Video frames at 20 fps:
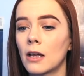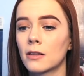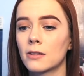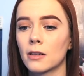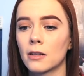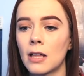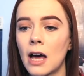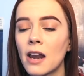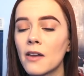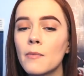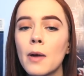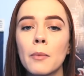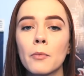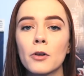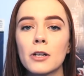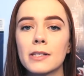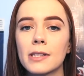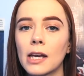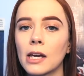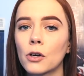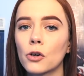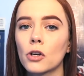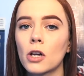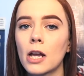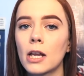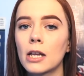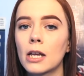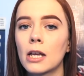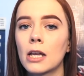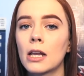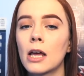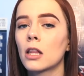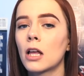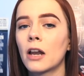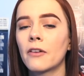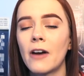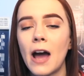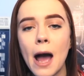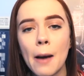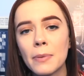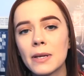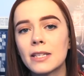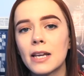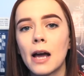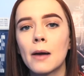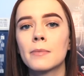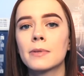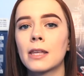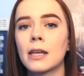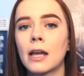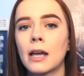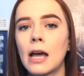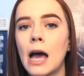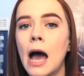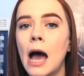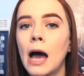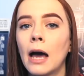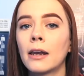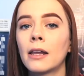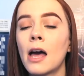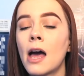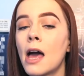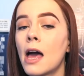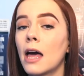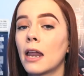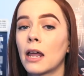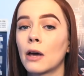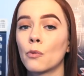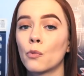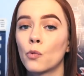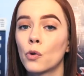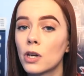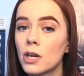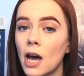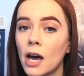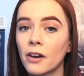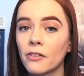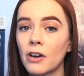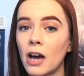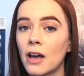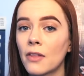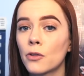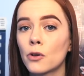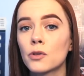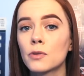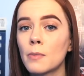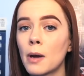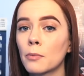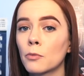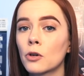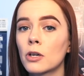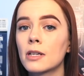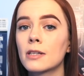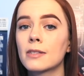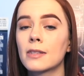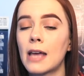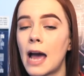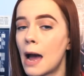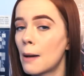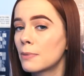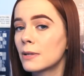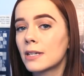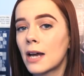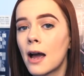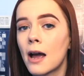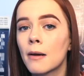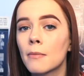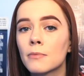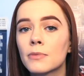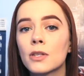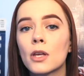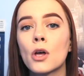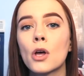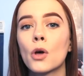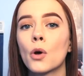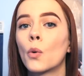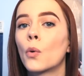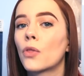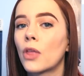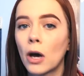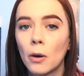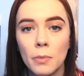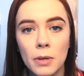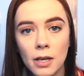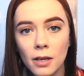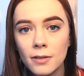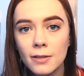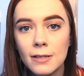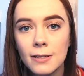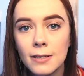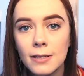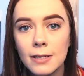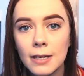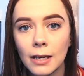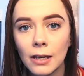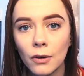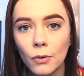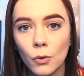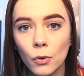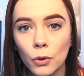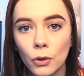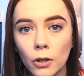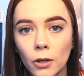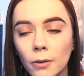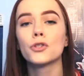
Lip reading: It's a lot of memories I created, a lot of happy times that I had, and I would not have had those memories and the happy times without being a season ticket holder.